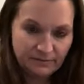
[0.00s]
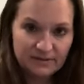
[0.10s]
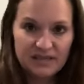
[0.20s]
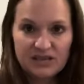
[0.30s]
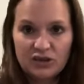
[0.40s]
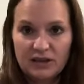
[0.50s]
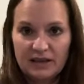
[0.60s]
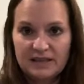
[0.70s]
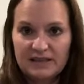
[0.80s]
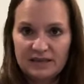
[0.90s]
It's actually
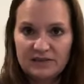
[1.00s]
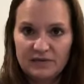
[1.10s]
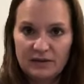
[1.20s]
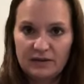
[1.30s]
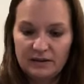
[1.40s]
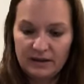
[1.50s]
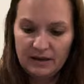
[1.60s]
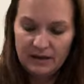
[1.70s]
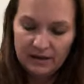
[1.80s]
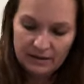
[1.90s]
kind of satisfying.
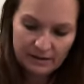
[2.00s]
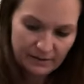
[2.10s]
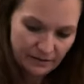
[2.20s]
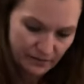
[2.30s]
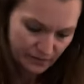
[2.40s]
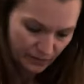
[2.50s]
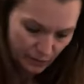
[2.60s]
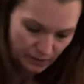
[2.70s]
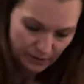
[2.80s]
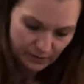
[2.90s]
If you
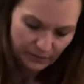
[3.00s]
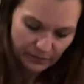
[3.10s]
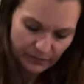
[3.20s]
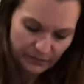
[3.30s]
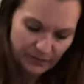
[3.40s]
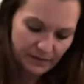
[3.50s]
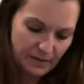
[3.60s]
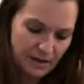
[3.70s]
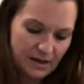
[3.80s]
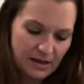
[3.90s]
want to.
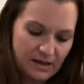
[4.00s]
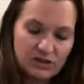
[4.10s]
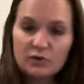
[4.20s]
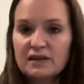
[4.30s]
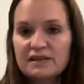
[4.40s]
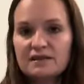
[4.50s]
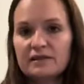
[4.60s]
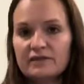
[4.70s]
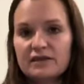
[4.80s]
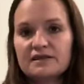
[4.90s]
So kids
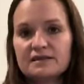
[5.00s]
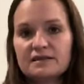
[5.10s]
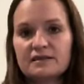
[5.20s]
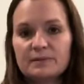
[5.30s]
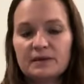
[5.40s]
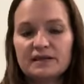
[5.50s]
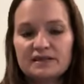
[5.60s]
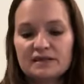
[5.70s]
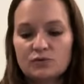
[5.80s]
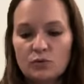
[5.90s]
love this
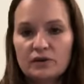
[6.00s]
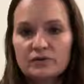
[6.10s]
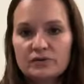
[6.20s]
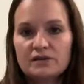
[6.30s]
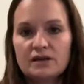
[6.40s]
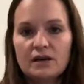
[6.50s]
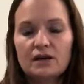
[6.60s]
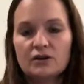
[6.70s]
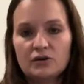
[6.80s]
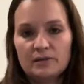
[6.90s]
because it's Oreos
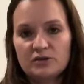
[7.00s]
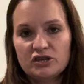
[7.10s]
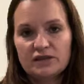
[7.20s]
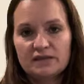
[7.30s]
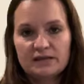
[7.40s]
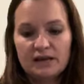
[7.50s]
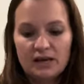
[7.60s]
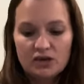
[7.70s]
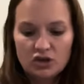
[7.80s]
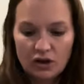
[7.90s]
cream cheese,
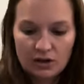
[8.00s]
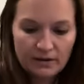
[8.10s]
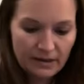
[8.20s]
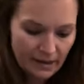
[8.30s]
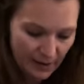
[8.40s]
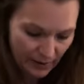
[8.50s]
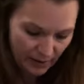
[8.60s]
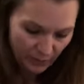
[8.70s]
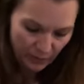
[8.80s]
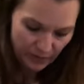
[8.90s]
chocolate, and
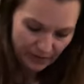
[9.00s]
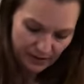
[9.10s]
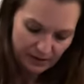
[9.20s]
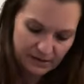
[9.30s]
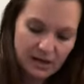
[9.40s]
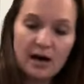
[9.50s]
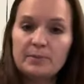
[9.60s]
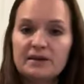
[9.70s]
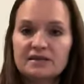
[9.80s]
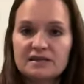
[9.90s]
then the
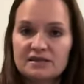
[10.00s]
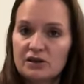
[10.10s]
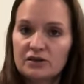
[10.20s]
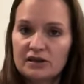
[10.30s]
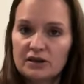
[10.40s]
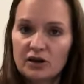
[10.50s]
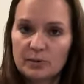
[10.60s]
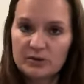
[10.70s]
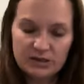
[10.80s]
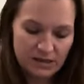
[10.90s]
topping is a salted
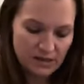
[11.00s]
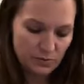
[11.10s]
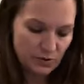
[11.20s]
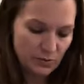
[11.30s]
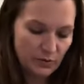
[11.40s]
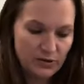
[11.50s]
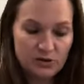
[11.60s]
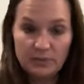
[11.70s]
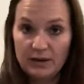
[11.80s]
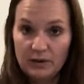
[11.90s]
caramel sauce, which we're going
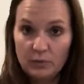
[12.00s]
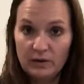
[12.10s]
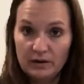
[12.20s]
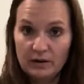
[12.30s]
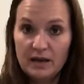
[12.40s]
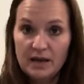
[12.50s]
to make while